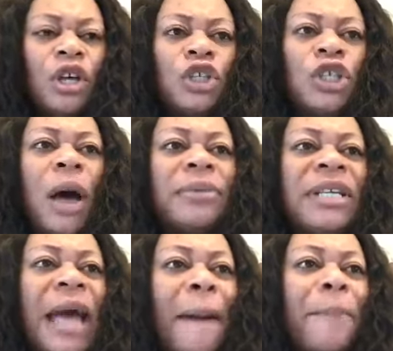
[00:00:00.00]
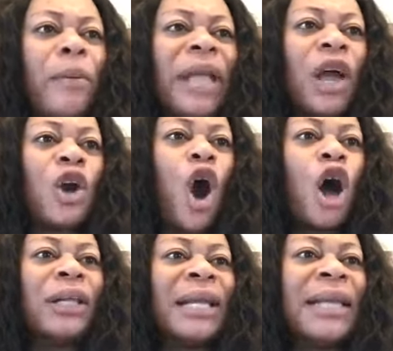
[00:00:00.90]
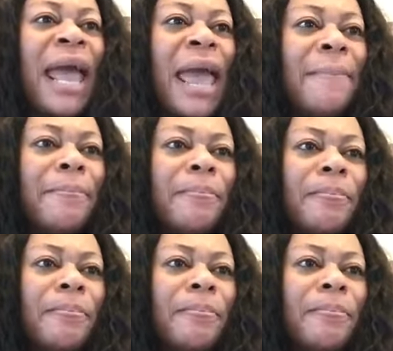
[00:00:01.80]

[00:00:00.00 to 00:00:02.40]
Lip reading: Something happened when I call that name.